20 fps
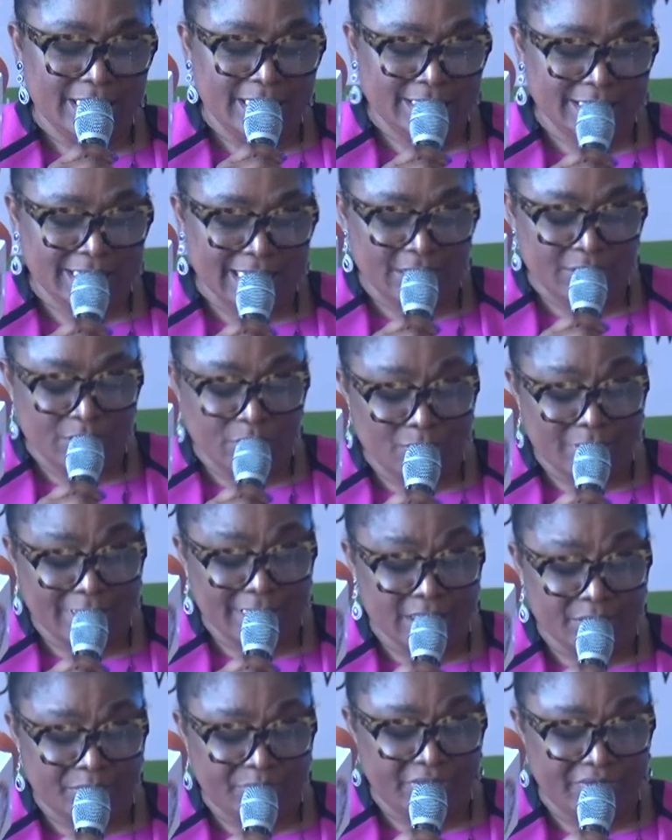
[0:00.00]
It's an honor
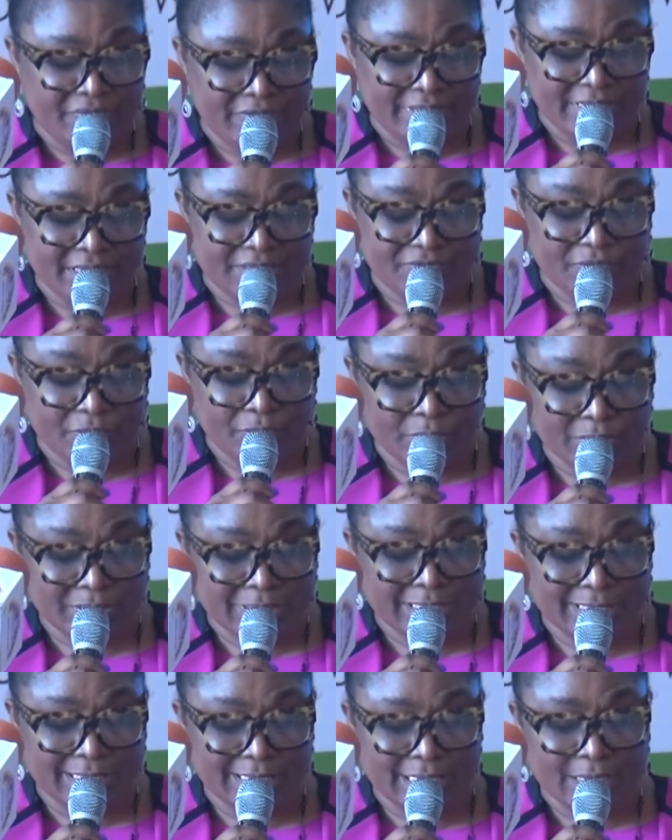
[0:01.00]
and a privilege for
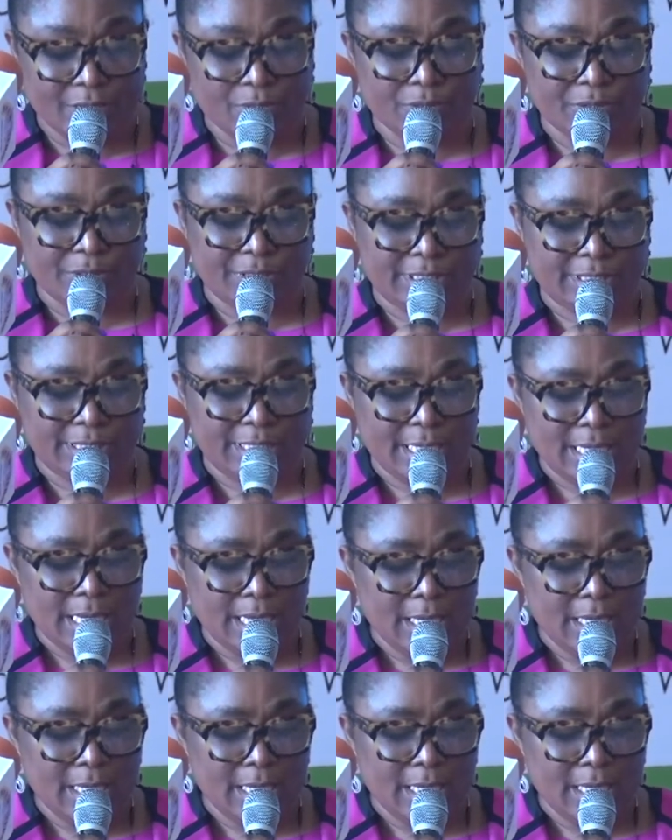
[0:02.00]
us in Lagos